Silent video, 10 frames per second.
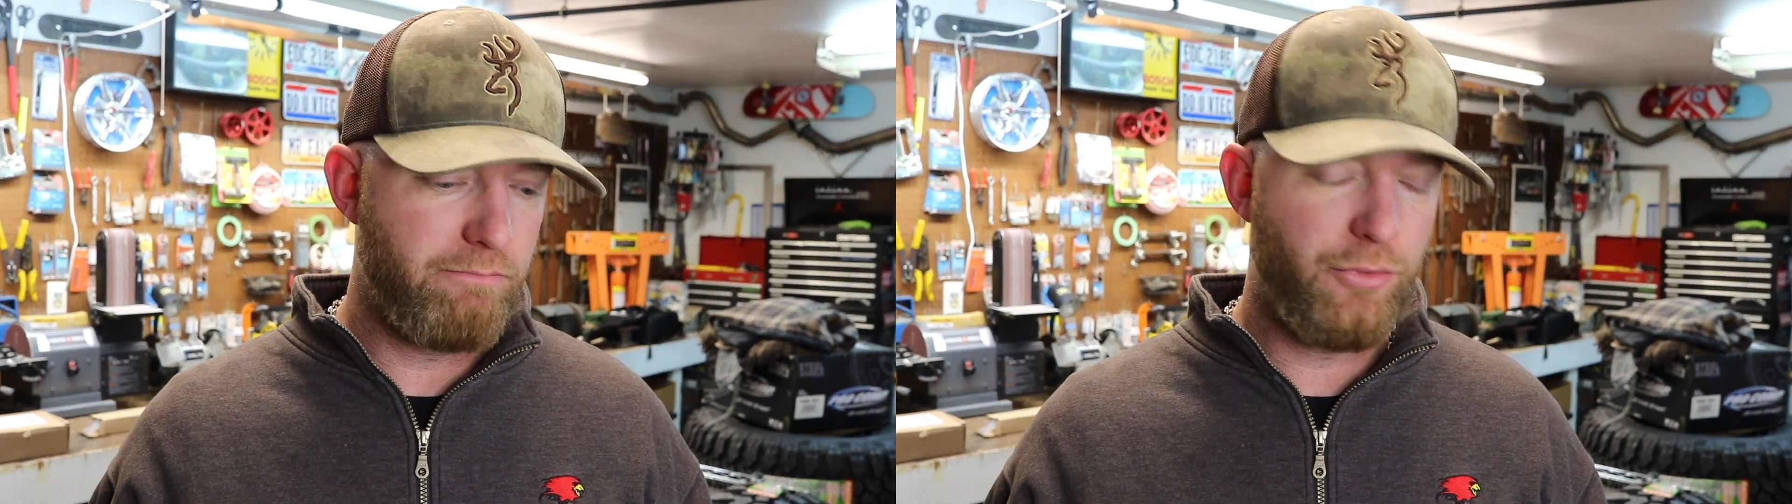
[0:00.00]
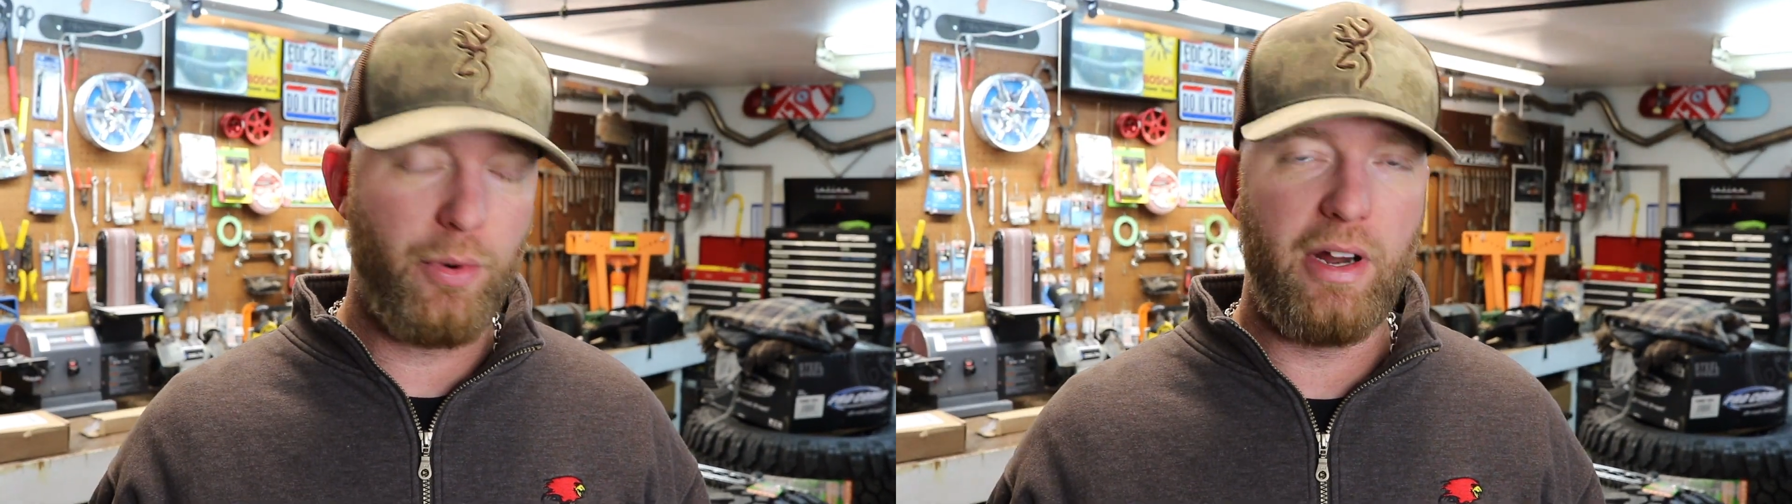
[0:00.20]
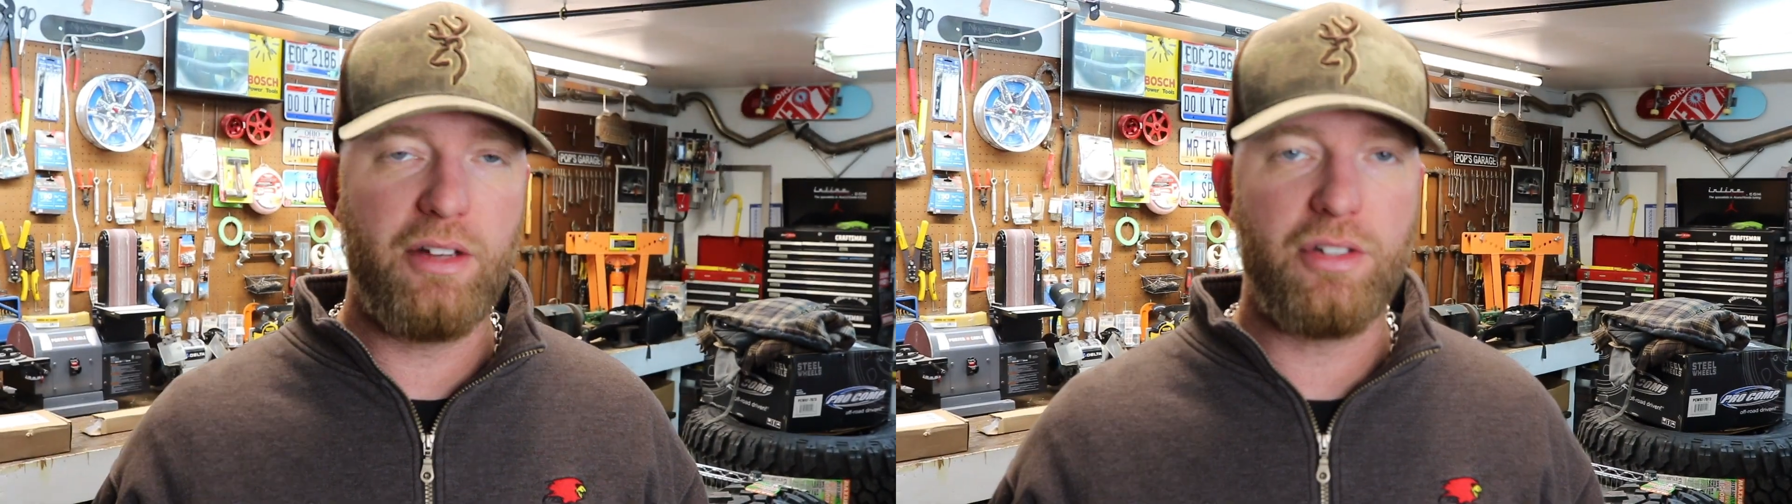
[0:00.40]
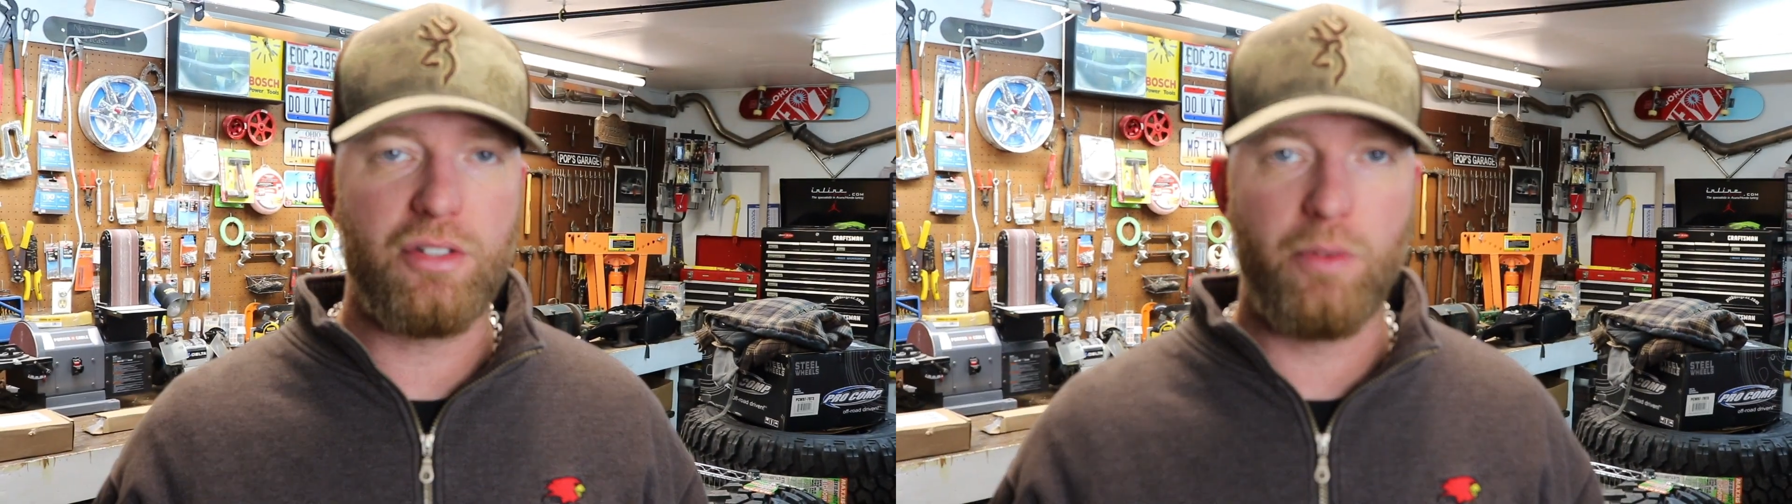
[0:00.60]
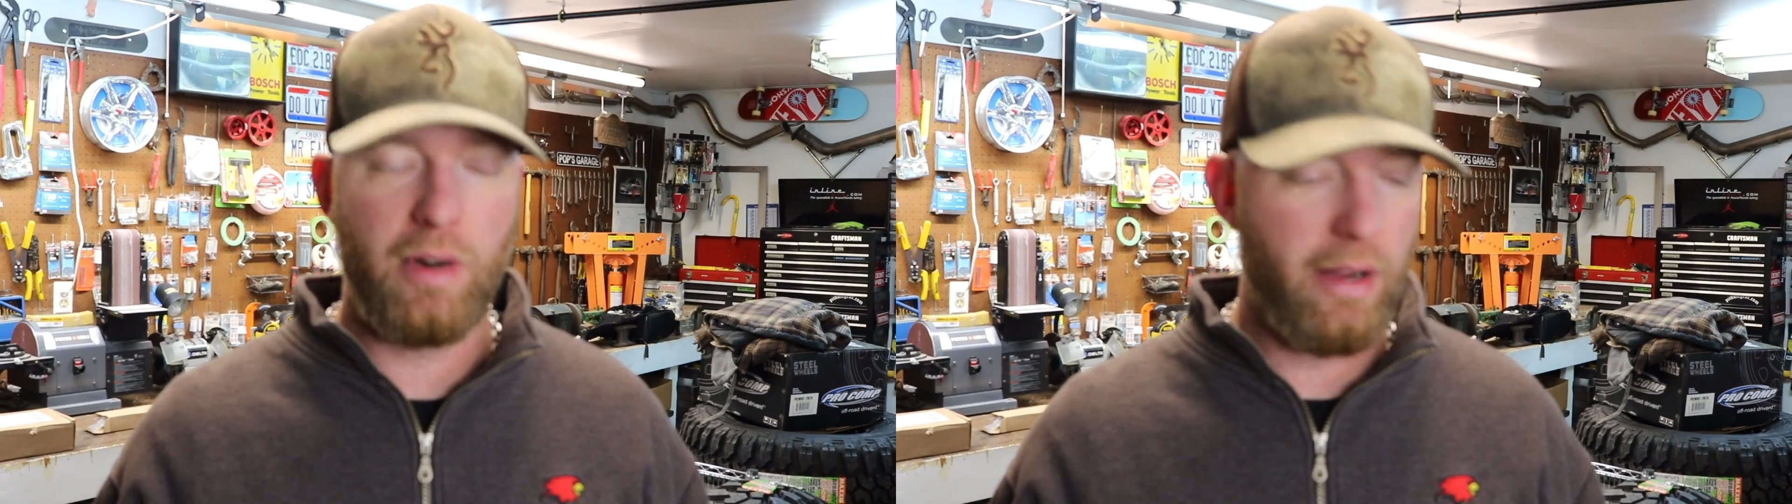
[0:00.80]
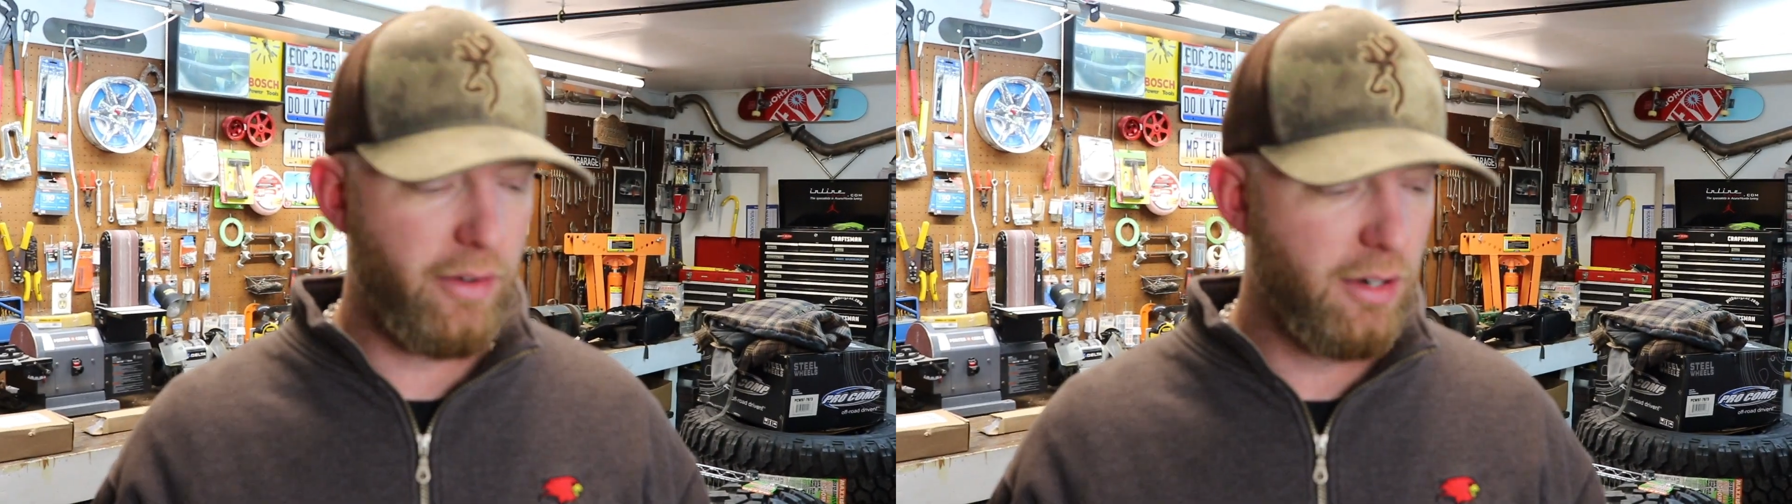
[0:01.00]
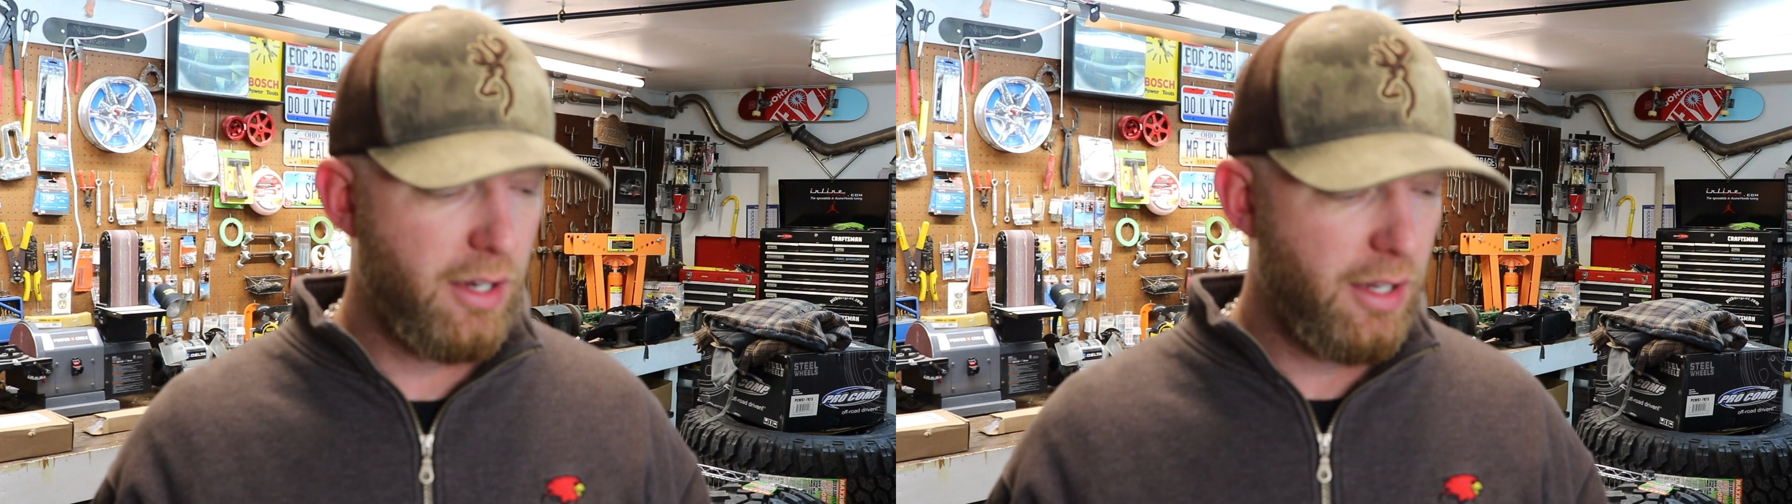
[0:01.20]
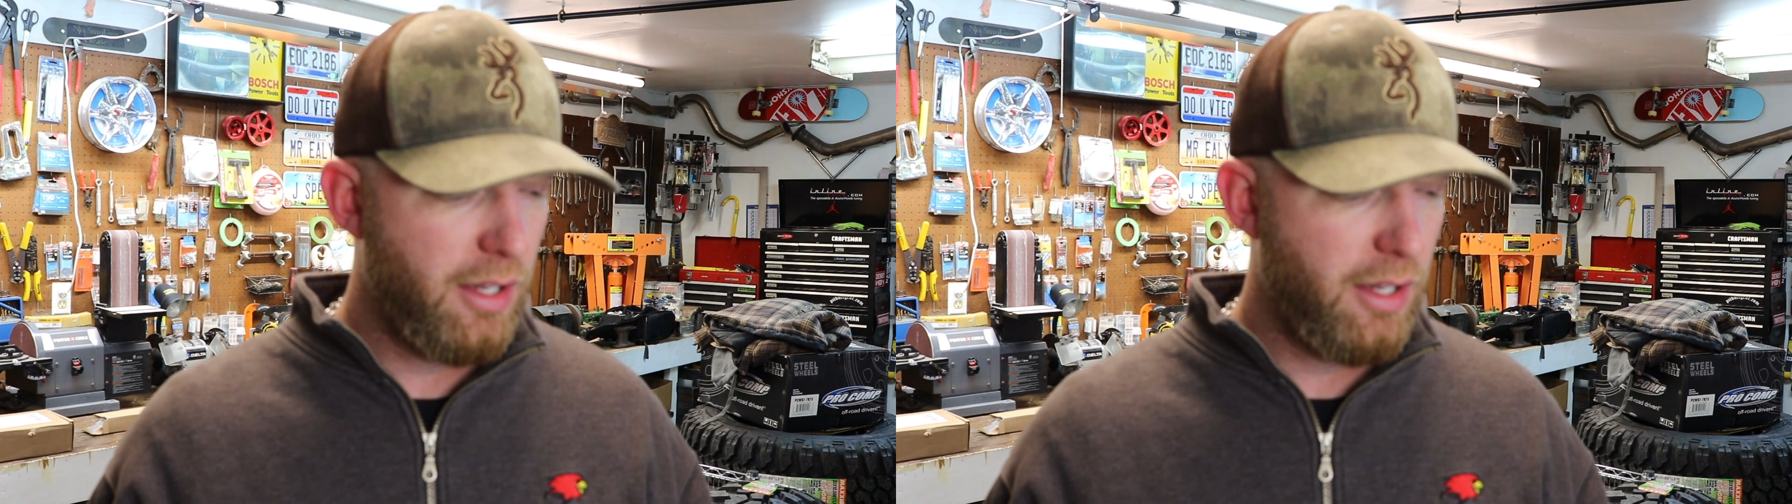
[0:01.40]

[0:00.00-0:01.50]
three inches or whatever.